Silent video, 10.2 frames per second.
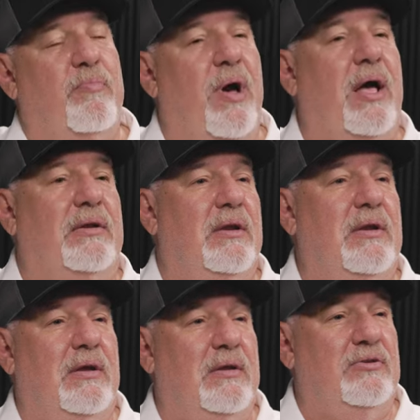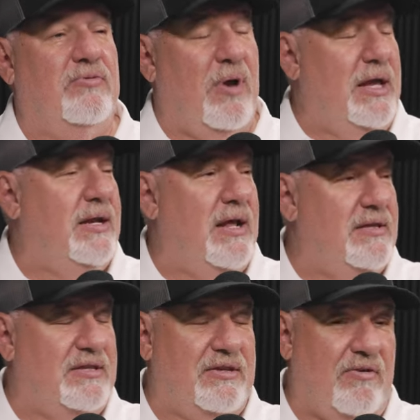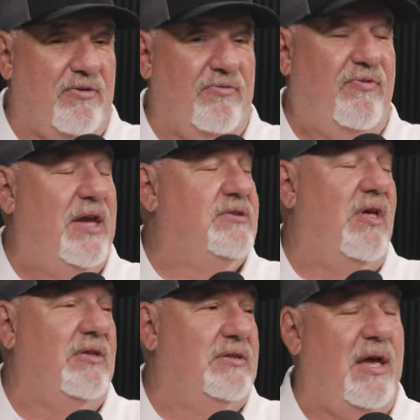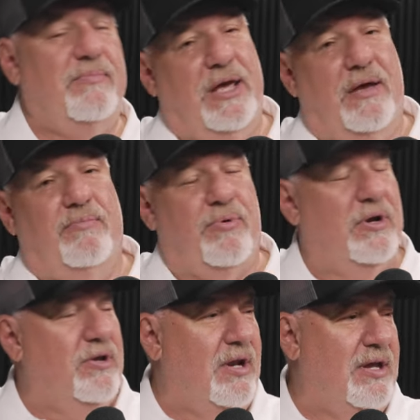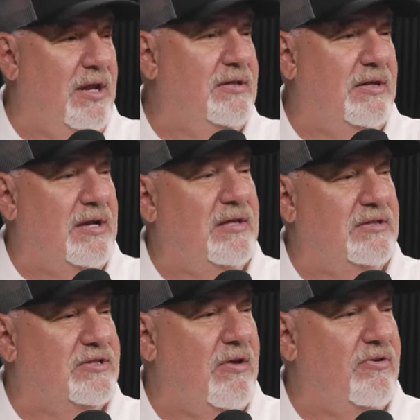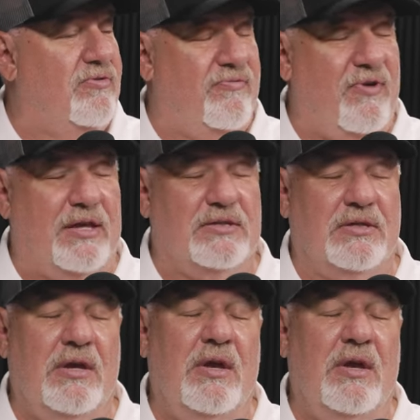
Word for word: But yeah. Do I hit it in the center of the face all the time? Yeah, I'm pretty good at hitting it yeah, in the do. center of the face.